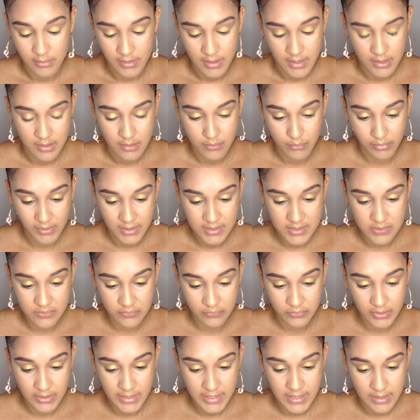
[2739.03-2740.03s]
And it blends
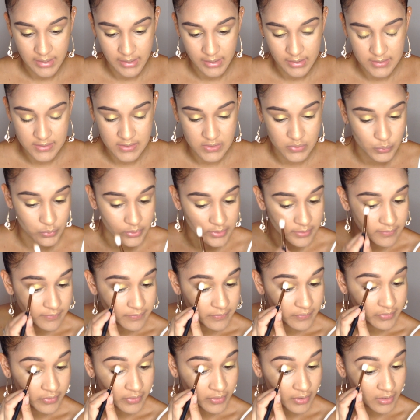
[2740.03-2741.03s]
really nice with
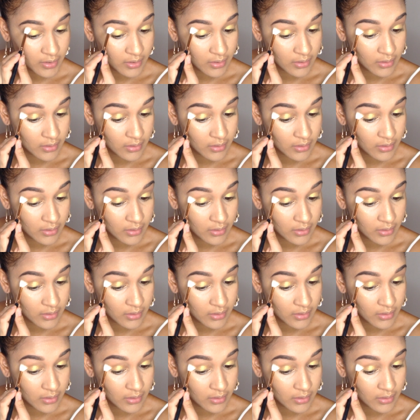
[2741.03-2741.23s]
the